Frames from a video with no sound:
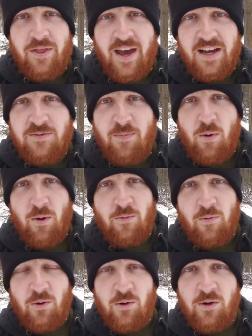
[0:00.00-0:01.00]
With export
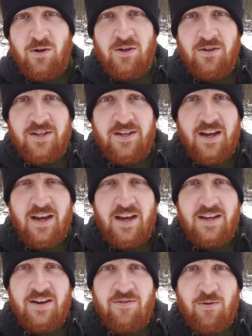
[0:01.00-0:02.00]
rules and
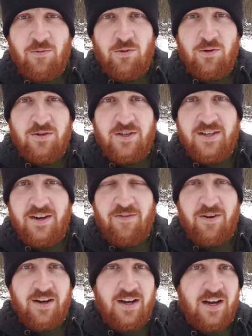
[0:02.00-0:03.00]
different rules in
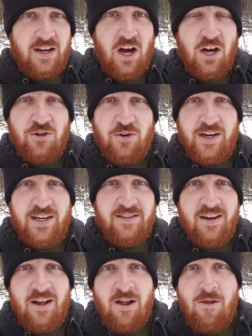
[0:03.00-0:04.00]
different
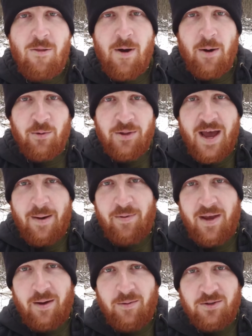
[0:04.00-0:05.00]
countries, I will not
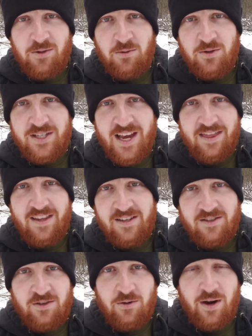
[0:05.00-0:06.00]
be able to send
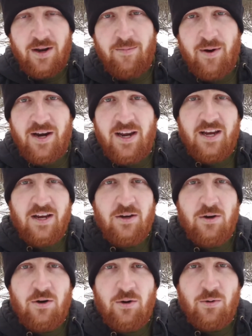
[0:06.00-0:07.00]
this to anybody
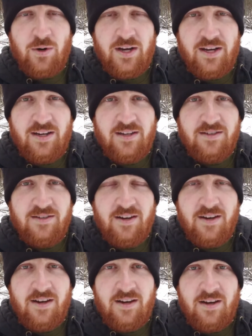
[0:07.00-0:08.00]
who is
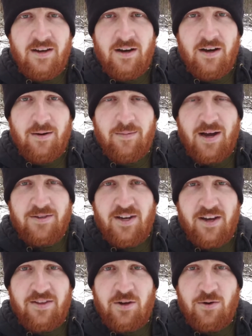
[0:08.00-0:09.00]

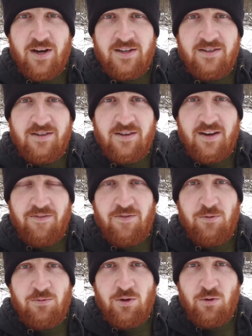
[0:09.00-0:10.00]
outside the US. If
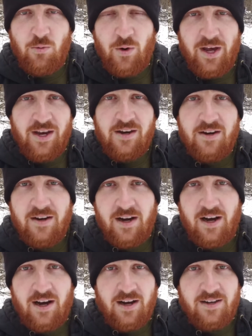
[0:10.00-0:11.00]
you do win,
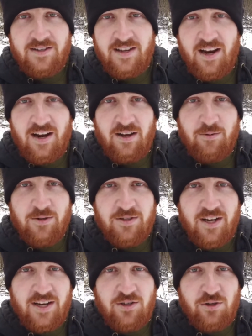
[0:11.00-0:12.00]
instead I will
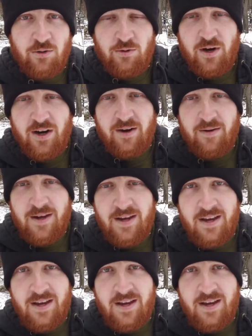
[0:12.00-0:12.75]
send you